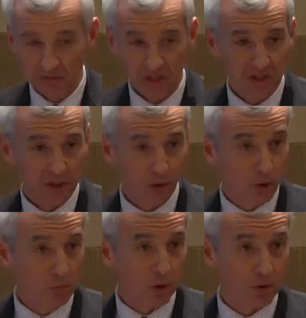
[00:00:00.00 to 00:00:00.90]
They see
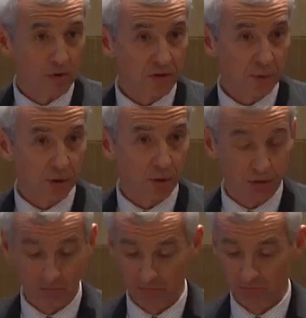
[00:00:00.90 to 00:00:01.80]
their own motives as
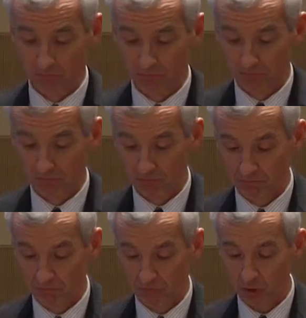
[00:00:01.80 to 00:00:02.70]
pure.
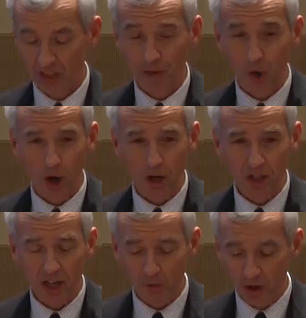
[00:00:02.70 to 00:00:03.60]
So they have a
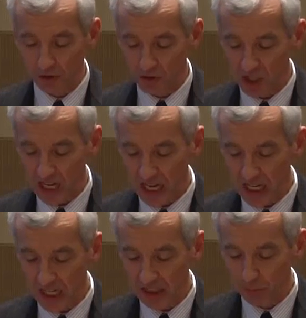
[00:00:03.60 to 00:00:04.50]
hard time
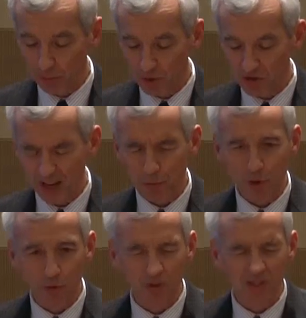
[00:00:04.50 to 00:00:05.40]
understanding the
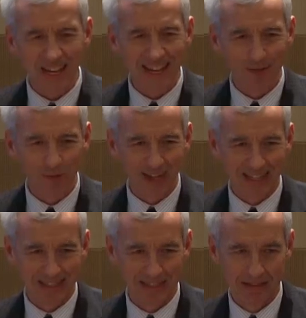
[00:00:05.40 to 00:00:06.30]
perceptual side
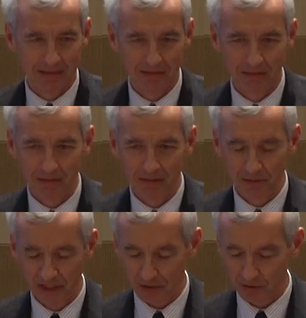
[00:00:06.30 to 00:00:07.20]
effects
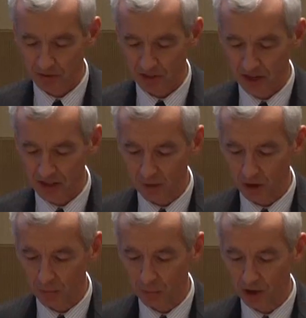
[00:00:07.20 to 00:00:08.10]
of the exercise of
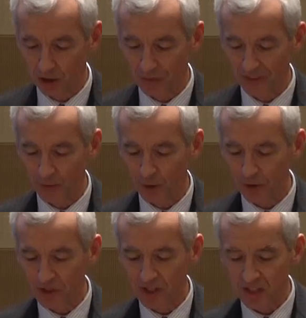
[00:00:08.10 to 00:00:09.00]
hard power. They
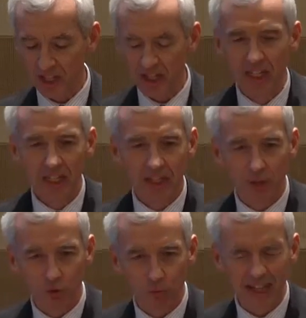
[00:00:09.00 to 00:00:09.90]
focus instead
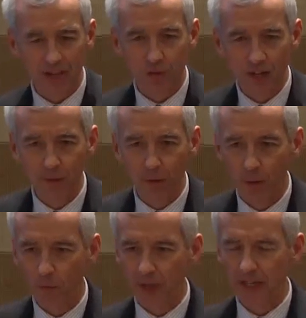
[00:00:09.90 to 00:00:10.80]
in a direct,
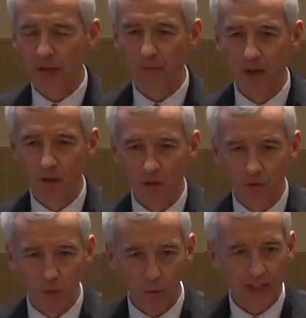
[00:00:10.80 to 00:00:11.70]
straightforward way of
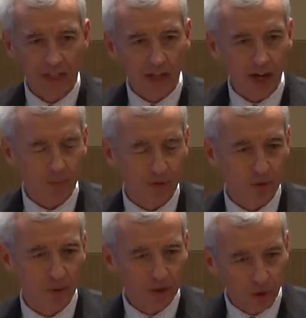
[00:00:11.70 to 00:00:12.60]
what we can
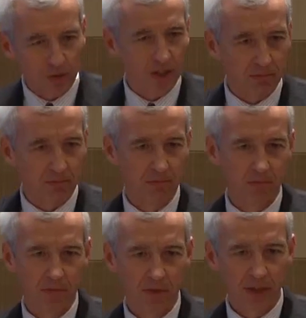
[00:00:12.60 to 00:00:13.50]
accomplish by using
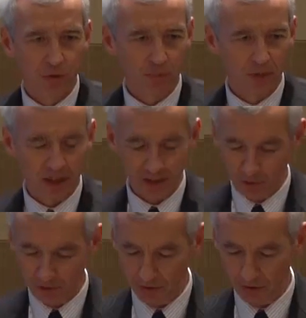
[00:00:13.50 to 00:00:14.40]
an instrument
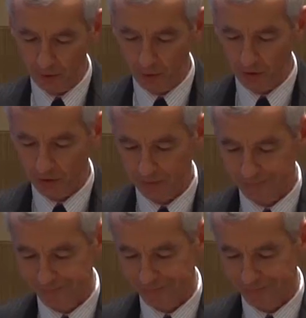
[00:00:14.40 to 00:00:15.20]
like military force.